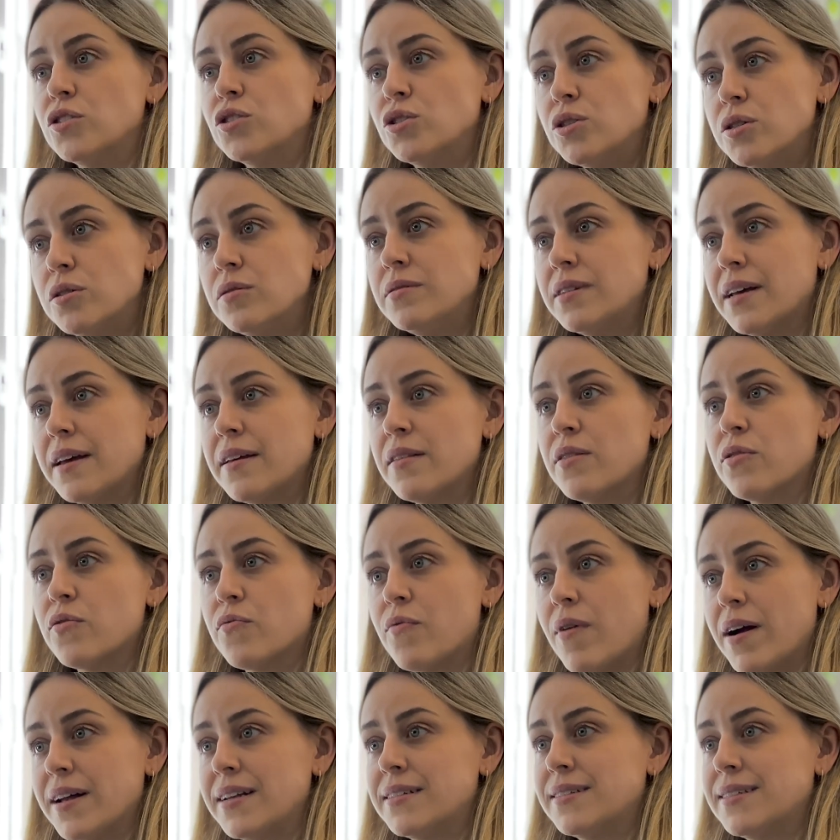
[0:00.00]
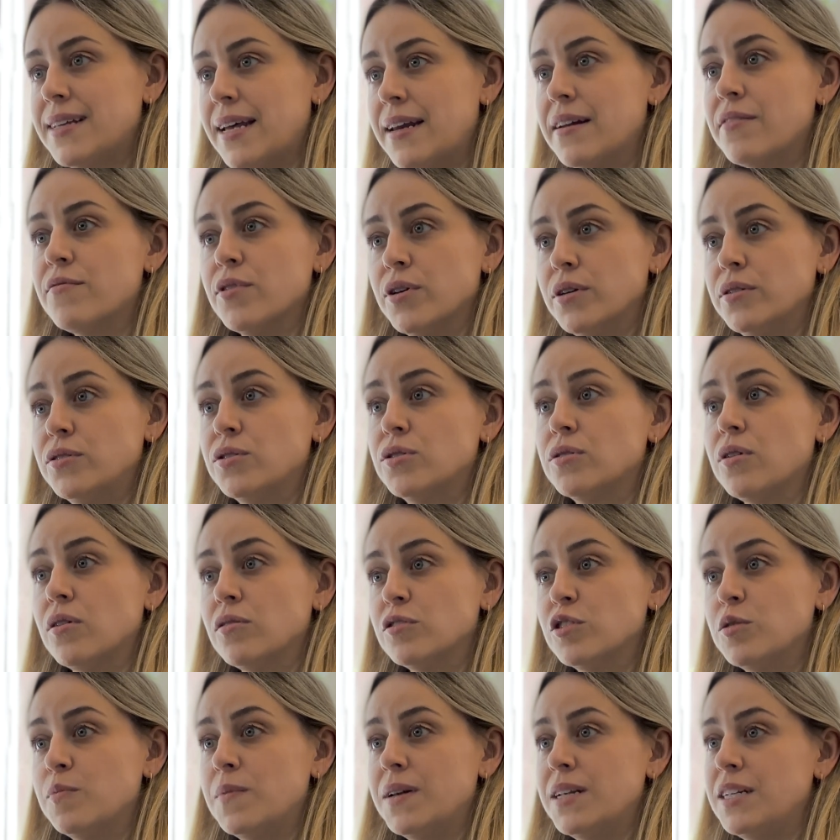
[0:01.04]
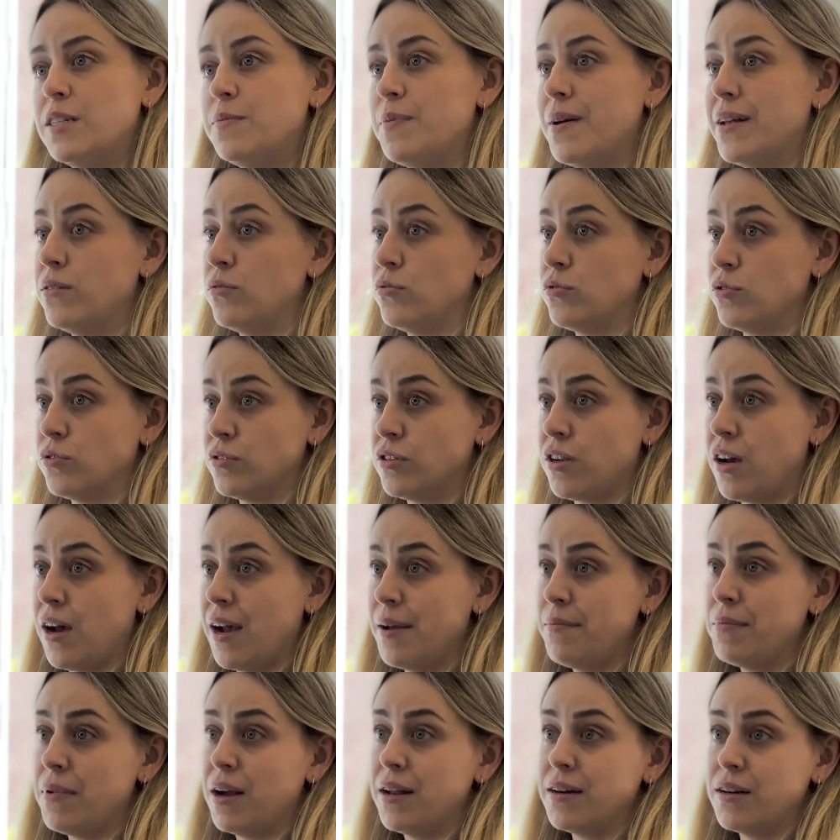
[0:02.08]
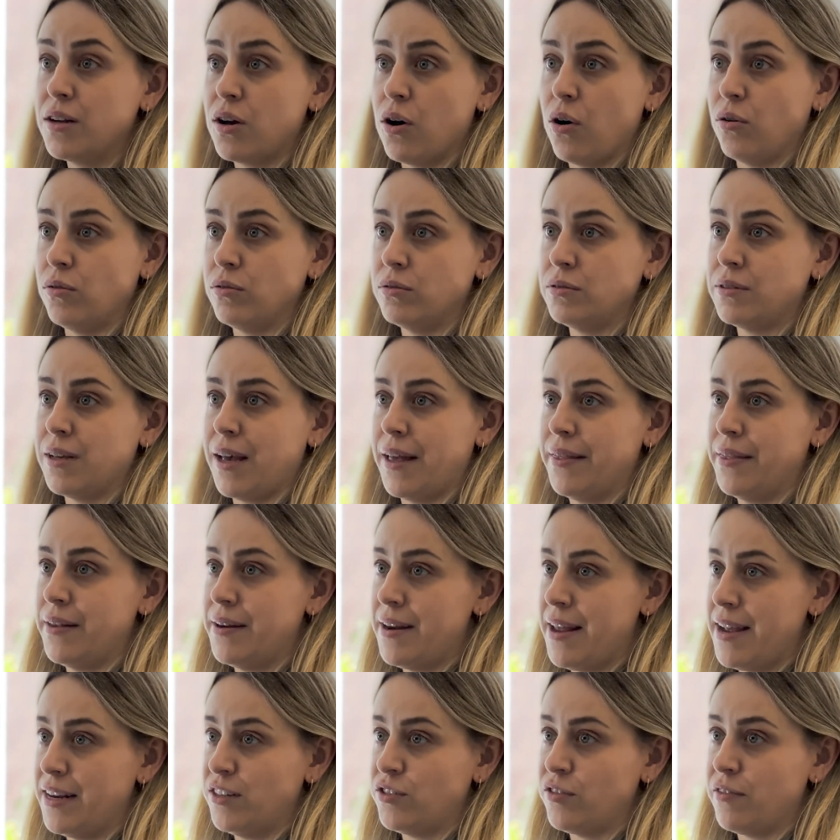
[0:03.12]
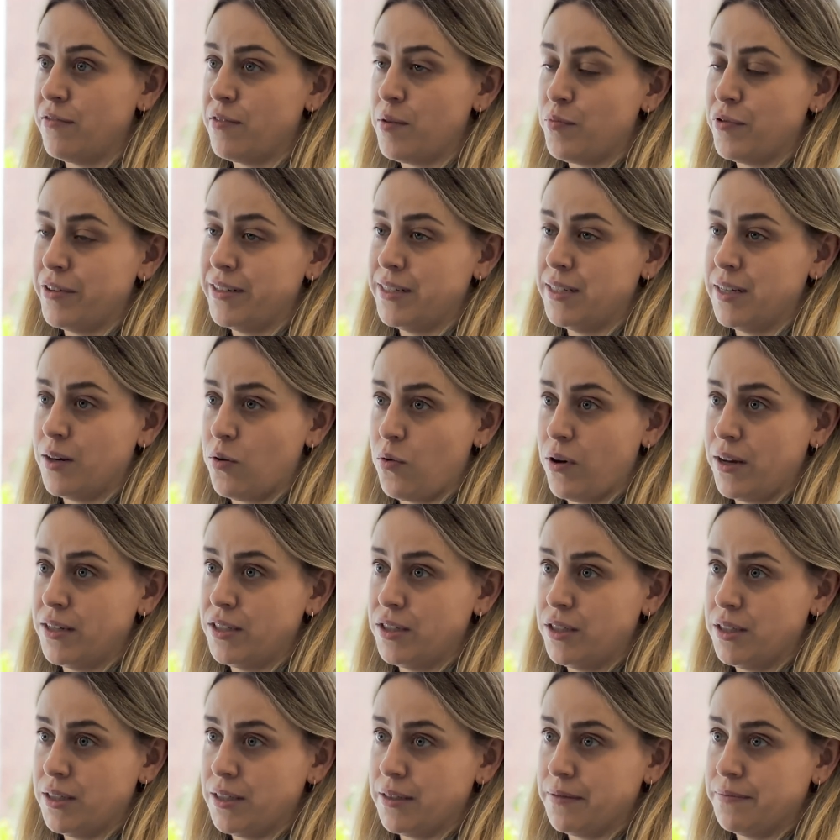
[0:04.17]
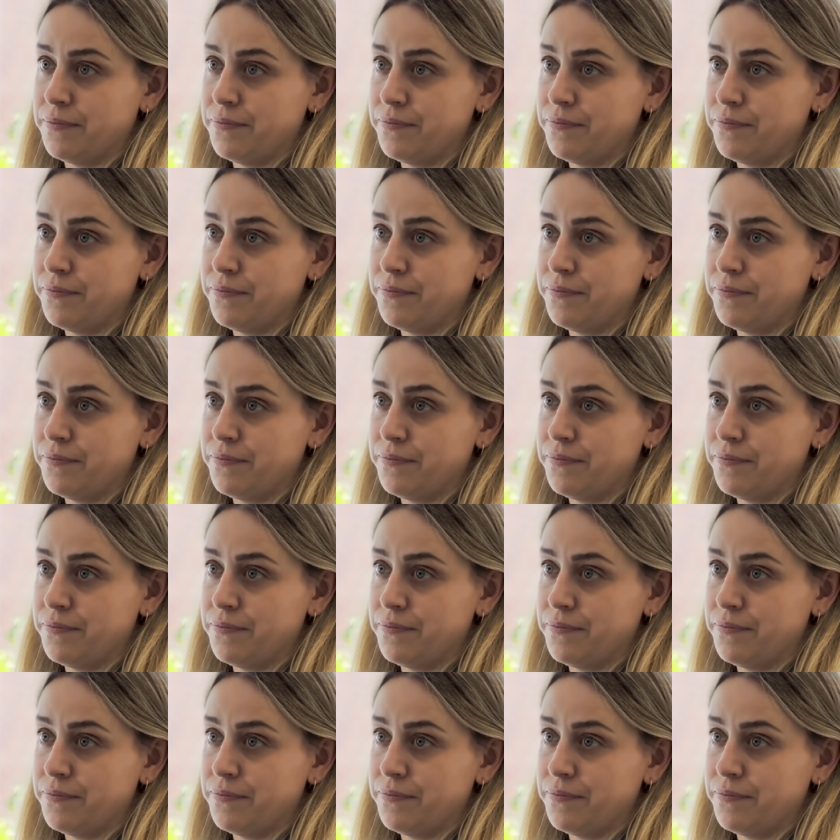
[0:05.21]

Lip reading: Choosing the right selling route should ultimately depend on your timeline, goals and the nature of the print in question.